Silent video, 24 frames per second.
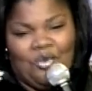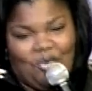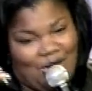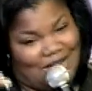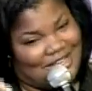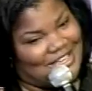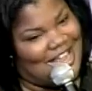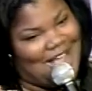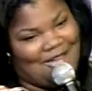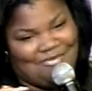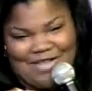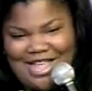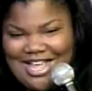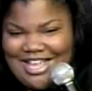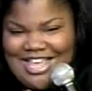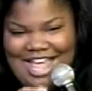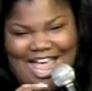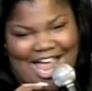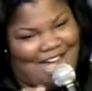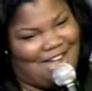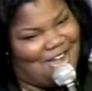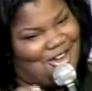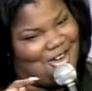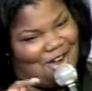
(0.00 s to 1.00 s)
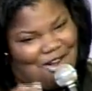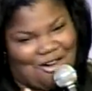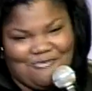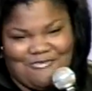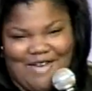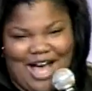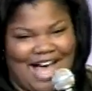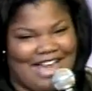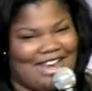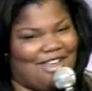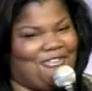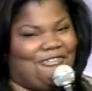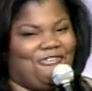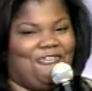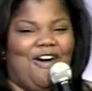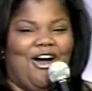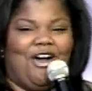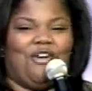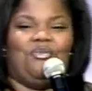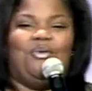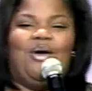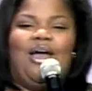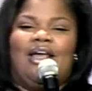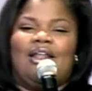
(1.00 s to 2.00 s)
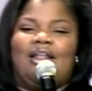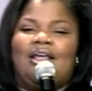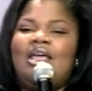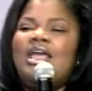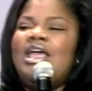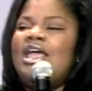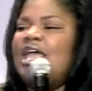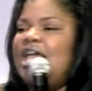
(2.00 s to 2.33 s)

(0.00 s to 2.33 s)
with them that can't nobody fuck with.